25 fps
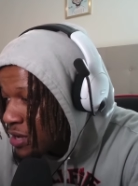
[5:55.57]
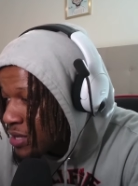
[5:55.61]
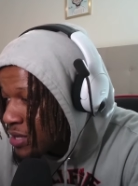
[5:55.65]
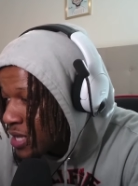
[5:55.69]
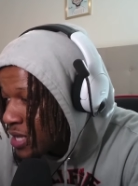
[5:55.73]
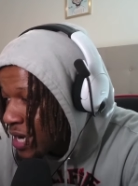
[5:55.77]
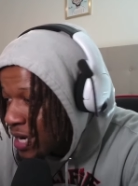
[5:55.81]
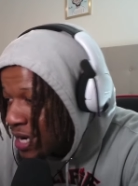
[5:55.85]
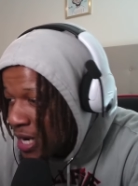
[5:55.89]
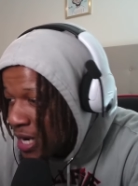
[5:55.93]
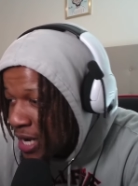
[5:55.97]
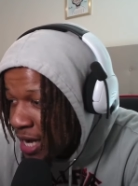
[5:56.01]

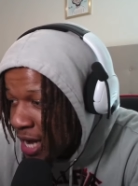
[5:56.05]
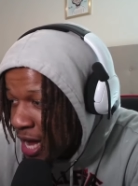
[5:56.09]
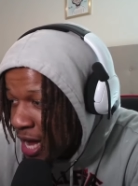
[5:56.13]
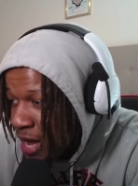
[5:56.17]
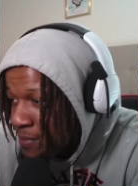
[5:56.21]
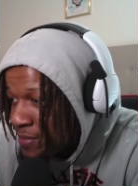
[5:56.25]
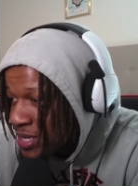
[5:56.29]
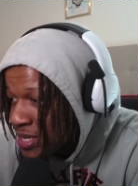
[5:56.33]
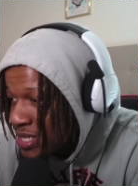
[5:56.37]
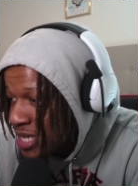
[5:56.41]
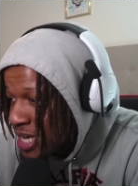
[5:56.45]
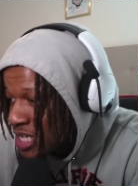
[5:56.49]
think in the
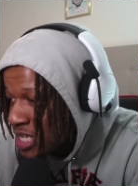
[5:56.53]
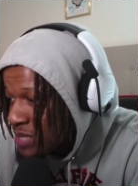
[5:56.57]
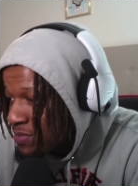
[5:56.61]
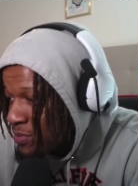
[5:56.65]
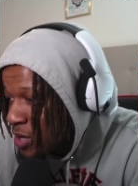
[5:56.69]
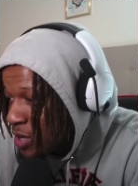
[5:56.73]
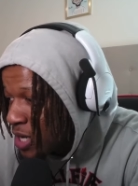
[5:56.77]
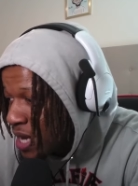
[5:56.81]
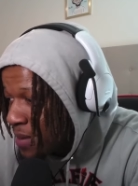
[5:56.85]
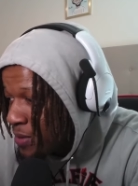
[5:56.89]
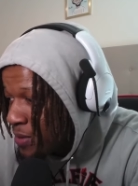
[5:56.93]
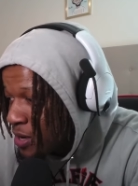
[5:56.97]
comment section,
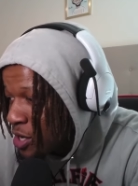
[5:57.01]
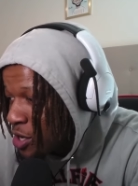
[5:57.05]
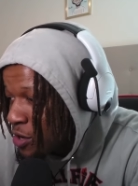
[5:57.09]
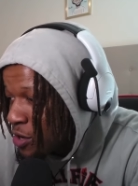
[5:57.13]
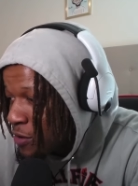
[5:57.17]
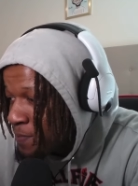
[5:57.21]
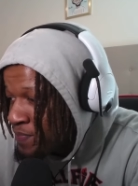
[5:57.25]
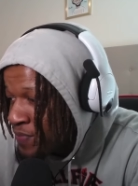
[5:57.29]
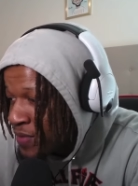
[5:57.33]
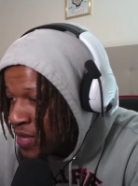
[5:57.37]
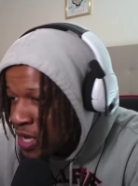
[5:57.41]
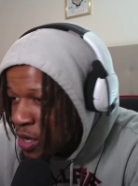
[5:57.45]
bro. Let me
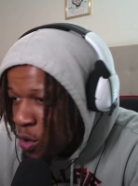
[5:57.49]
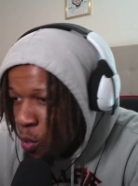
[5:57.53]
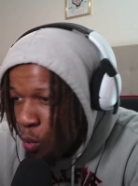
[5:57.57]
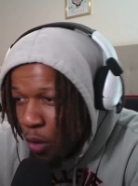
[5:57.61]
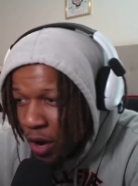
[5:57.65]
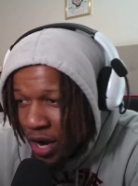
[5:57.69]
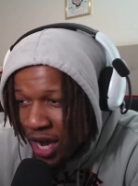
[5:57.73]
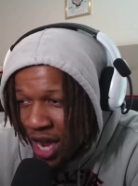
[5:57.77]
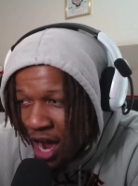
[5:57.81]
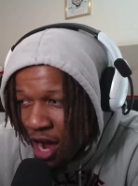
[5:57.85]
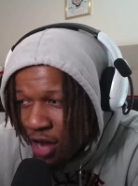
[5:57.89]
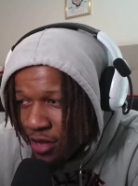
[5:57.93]
know
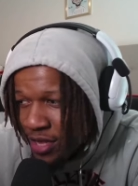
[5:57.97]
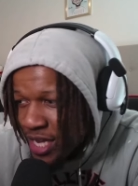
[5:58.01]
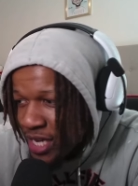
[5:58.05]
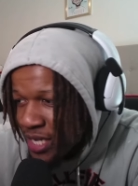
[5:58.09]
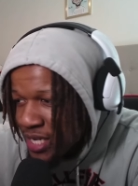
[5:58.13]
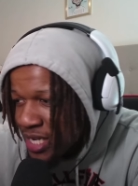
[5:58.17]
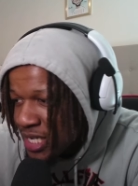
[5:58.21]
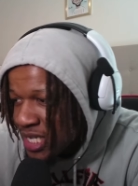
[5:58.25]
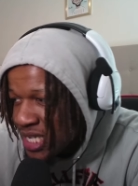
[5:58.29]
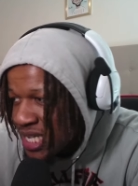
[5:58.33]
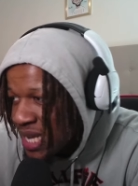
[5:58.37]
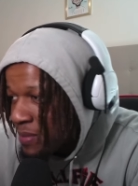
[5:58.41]
where y'all
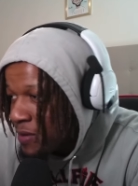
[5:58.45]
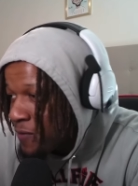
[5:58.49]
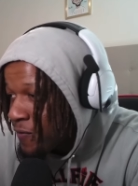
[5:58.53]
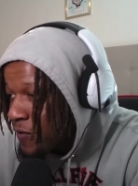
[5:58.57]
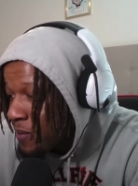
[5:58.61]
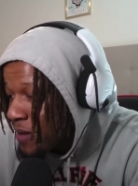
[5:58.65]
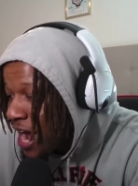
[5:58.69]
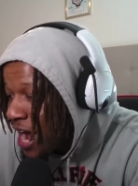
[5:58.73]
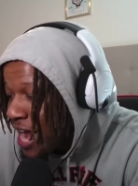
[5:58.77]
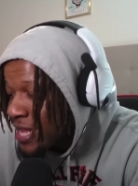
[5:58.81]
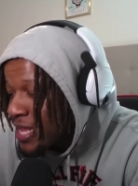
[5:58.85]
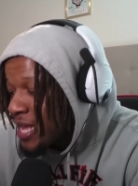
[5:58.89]
think this stemming
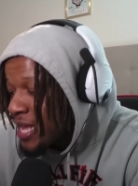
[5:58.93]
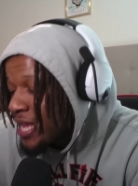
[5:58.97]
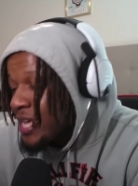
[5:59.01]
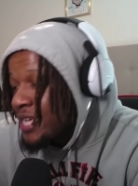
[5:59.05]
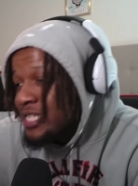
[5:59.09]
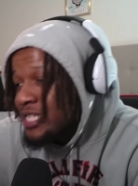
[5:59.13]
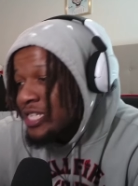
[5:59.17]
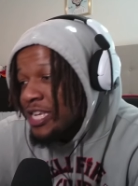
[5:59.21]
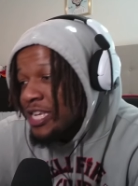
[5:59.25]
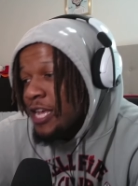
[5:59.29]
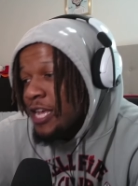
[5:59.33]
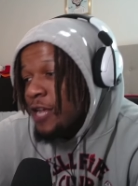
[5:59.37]
from. I think
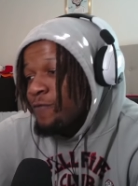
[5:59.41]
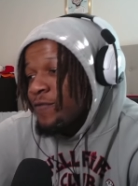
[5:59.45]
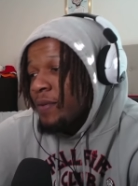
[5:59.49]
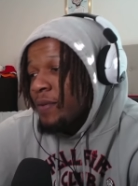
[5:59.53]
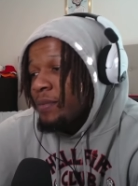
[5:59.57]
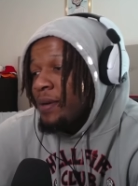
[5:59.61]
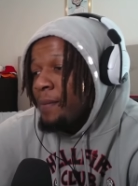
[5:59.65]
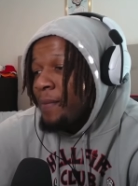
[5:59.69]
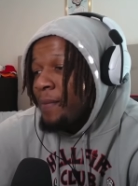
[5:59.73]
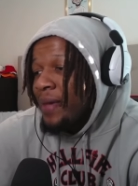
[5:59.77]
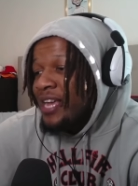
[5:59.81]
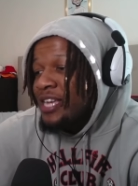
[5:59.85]
it stems
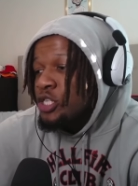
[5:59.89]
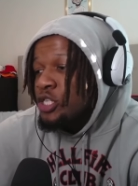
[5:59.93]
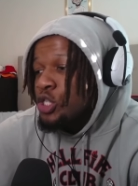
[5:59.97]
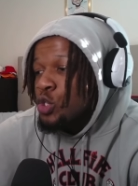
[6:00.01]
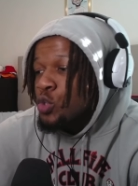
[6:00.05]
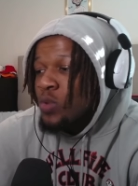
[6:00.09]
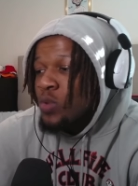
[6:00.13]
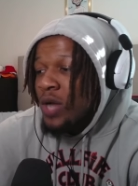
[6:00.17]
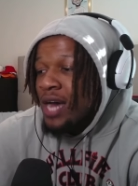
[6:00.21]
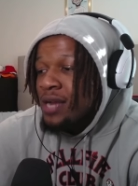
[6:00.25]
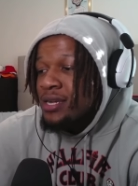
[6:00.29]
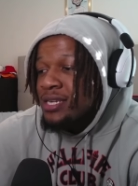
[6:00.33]
from the
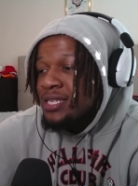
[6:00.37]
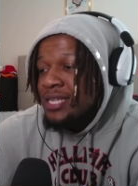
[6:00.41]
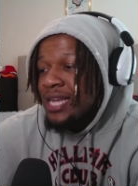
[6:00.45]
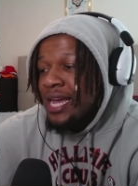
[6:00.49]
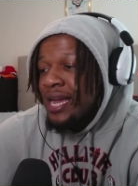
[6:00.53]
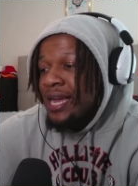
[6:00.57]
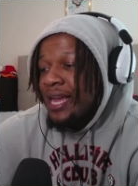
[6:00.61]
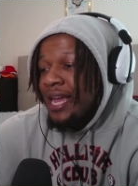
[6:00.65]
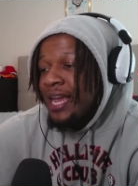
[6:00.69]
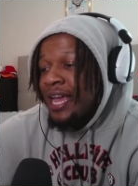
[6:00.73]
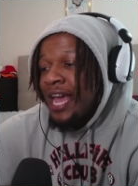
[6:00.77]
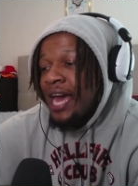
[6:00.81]
Beizu
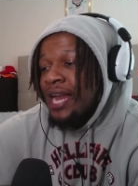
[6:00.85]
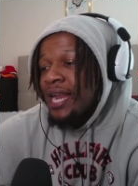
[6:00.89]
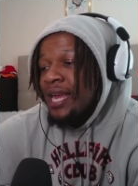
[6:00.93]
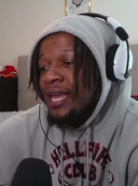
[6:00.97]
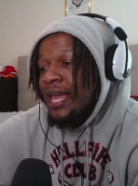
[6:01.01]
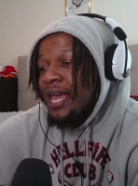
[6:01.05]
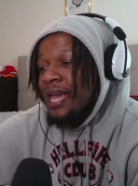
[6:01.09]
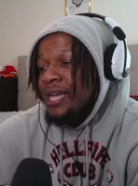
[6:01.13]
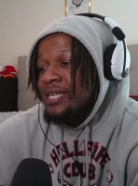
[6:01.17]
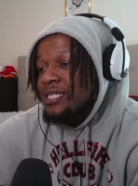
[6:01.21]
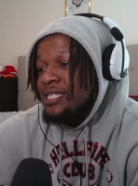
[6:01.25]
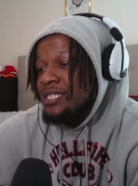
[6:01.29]

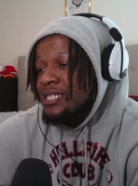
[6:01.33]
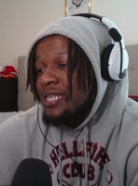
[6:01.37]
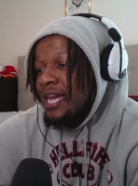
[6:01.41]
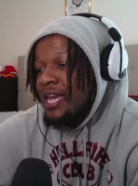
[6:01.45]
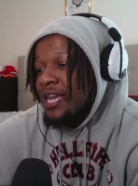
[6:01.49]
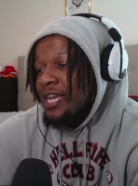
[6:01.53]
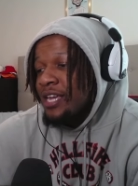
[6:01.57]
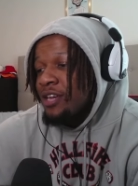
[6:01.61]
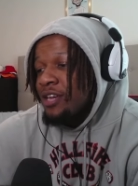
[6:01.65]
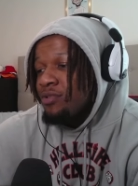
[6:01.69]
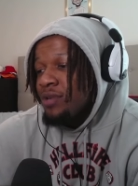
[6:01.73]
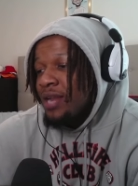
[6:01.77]
allegations.
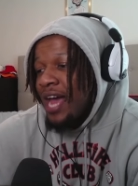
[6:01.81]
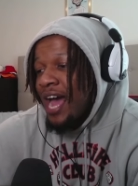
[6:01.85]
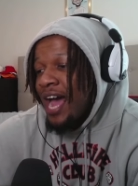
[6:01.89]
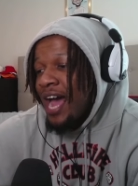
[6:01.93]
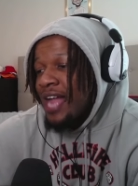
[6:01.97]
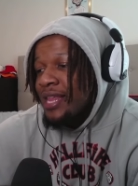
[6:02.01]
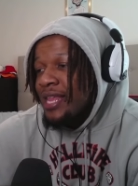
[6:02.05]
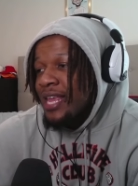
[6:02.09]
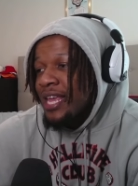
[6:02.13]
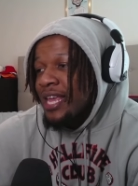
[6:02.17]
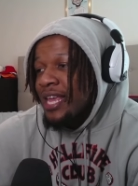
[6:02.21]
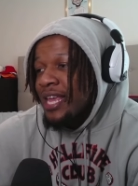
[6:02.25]
I ain't gonna lie.
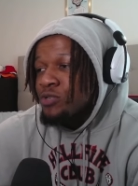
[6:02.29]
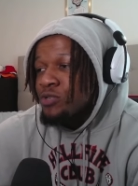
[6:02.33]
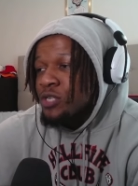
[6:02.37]
I think it was